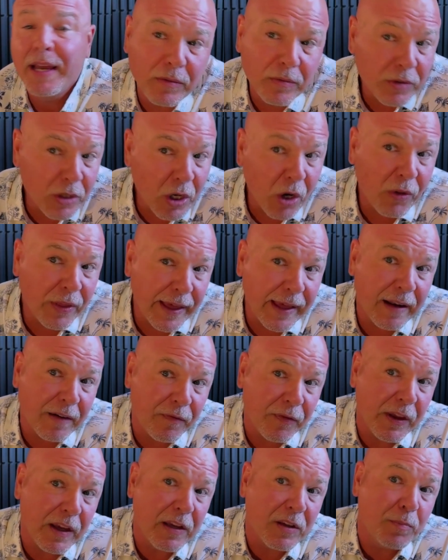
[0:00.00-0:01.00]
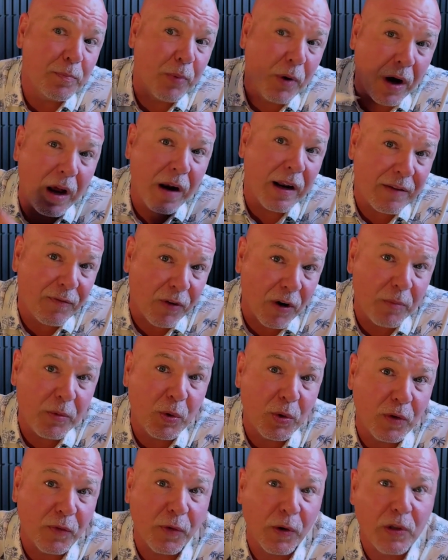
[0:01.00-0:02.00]
Know that if they bought from you
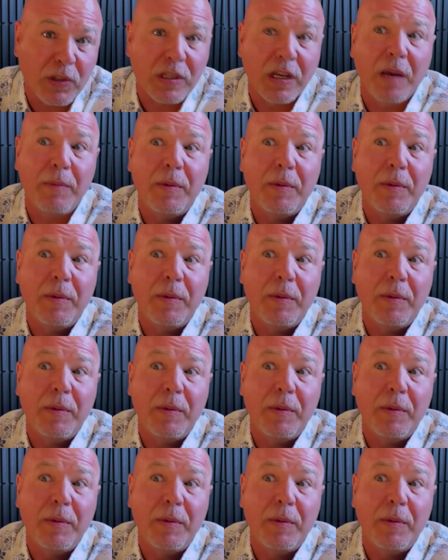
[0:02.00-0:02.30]
the first time